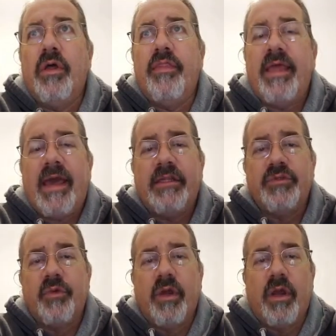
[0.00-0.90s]
that
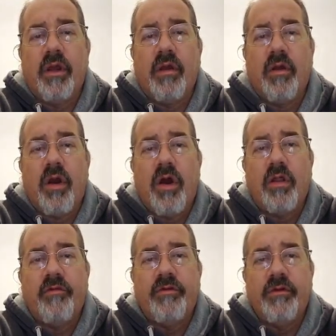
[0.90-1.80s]
is where
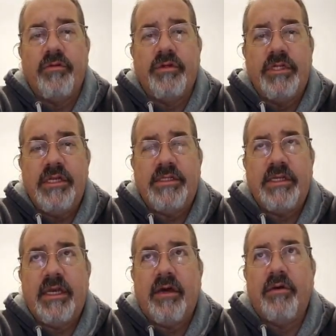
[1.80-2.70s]
all of your
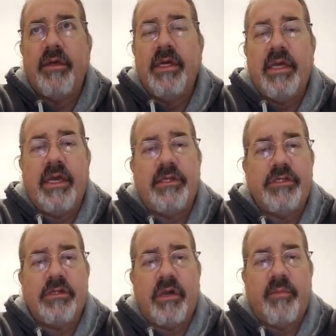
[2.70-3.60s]
detail and
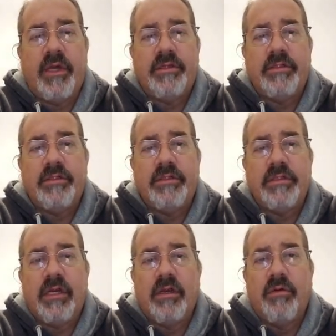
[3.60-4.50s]
sharp edges
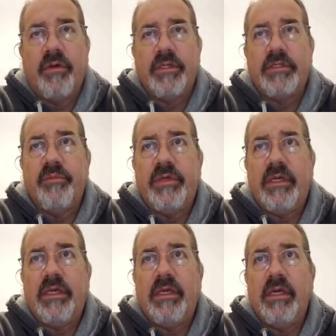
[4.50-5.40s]
are going to
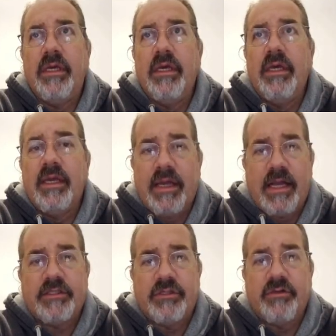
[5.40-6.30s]
be
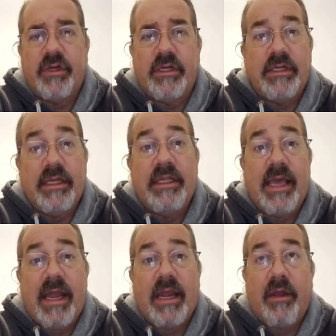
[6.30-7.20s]
concentrated in
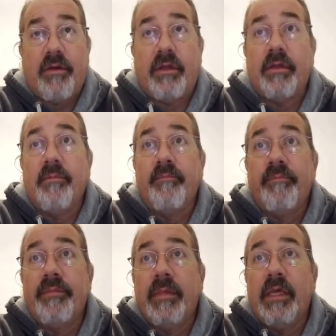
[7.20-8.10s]
that area.
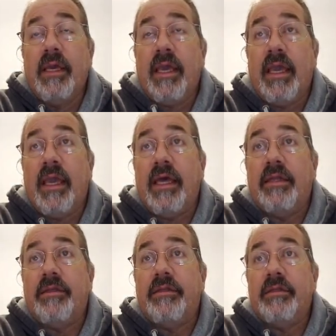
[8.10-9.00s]

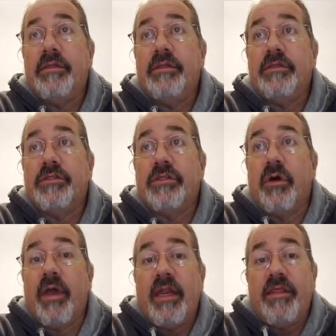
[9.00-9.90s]
And
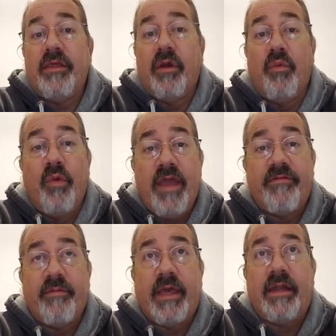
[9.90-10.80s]
so anything away
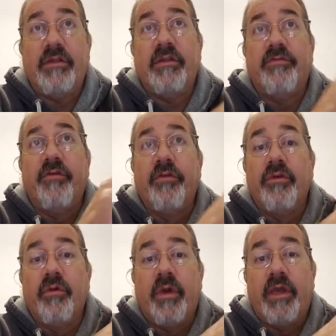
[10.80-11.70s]
from that, the
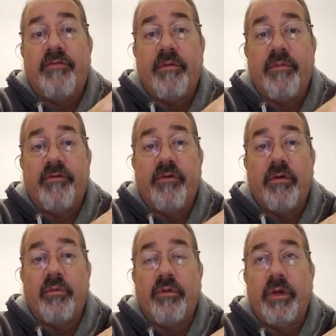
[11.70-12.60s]
further away from the
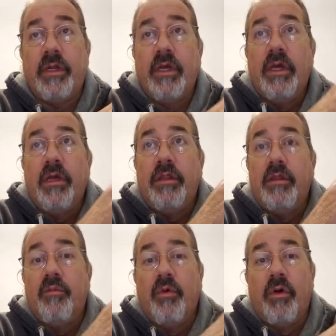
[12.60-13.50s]
focal point,
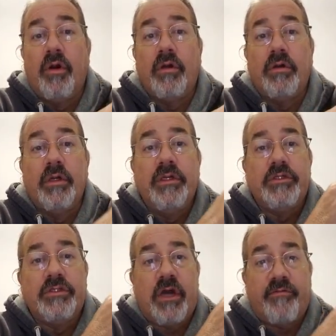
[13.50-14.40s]
the more
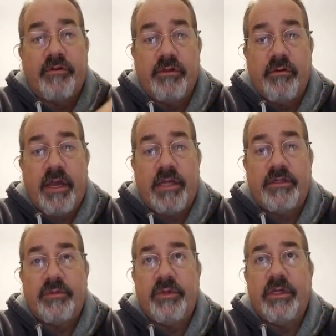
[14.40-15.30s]
softer your
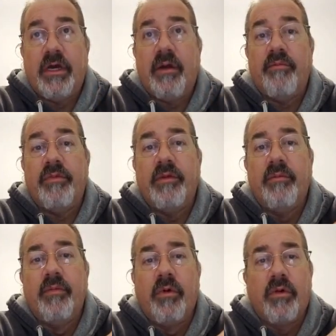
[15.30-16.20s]
edges become, the
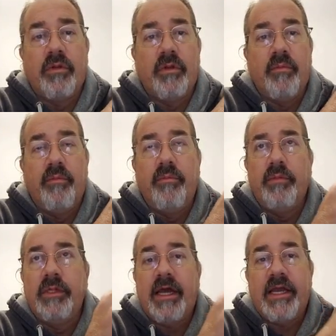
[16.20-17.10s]
more the
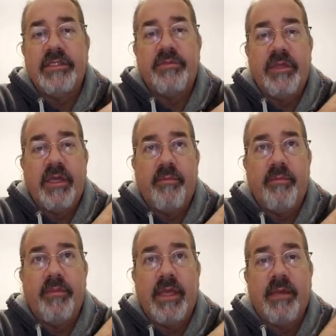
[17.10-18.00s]
lines
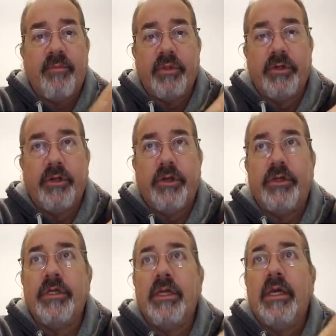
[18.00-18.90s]
get
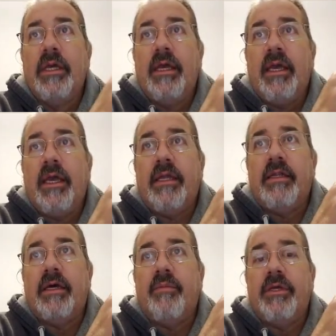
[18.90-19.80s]
blurred,
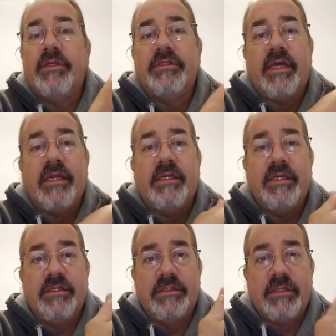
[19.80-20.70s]
and because that
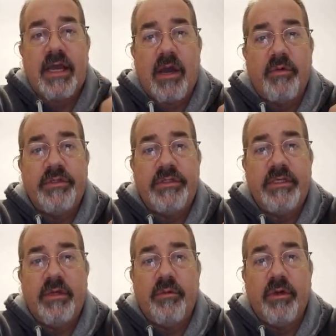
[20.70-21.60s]
is how we
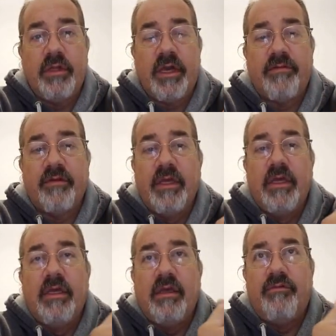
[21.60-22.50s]
see in real life.
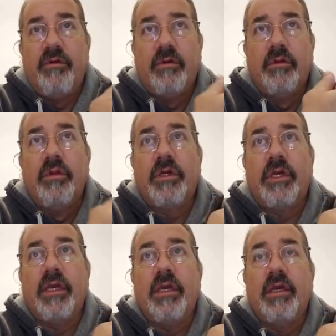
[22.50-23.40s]
If you're
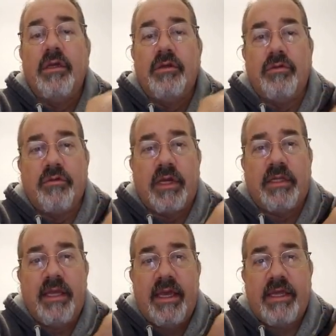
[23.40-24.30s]
looking
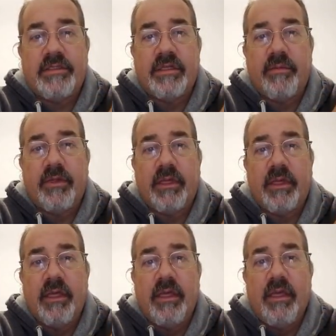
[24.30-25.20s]
directly at
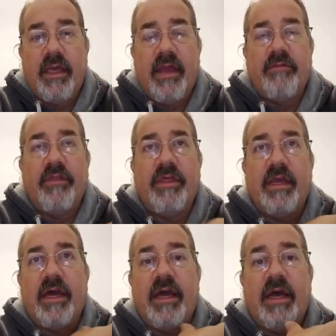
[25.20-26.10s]
something,
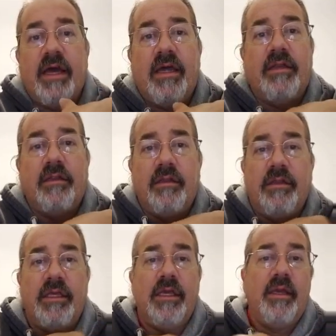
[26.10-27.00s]
everything on
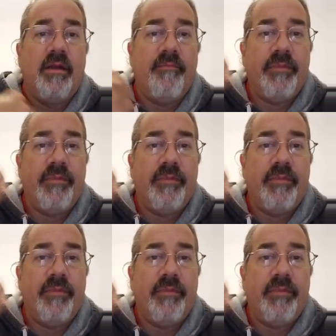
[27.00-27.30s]
the